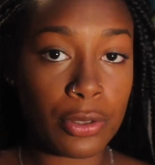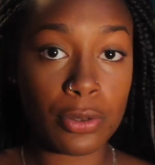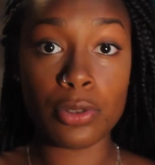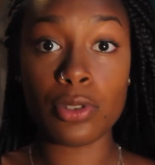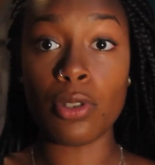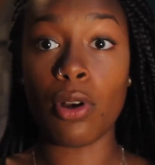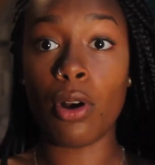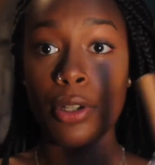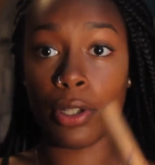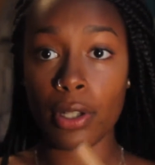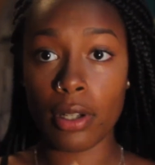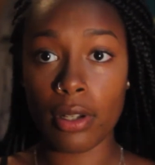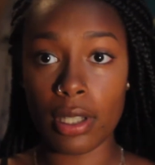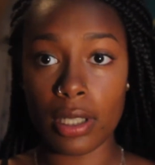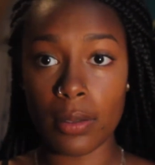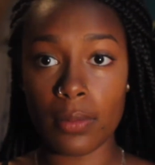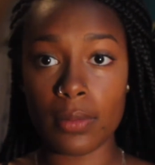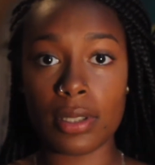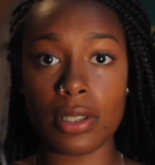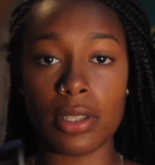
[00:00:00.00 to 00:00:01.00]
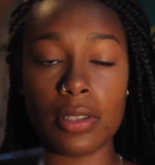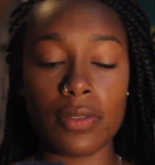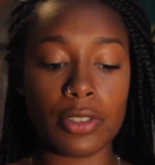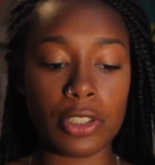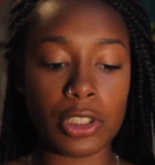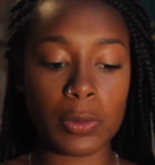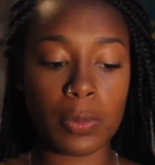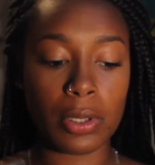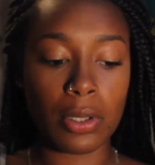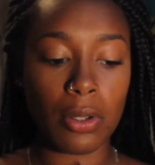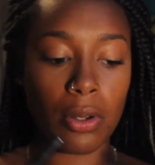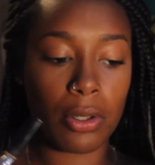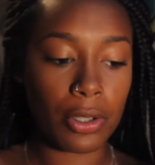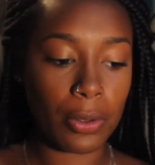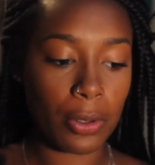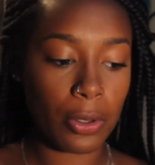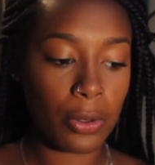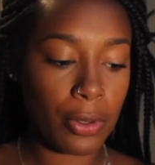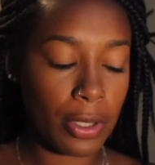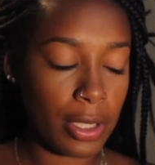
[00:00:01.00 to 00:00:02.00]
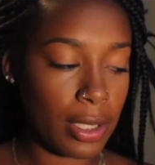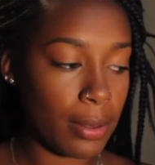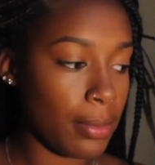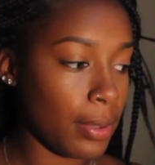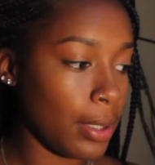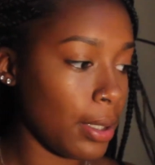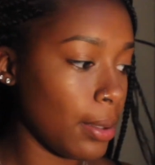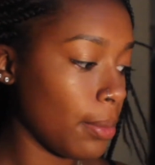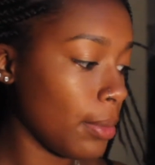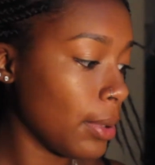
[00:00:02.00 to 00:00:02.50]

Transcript: you use all your creams and you're finished putting all your cream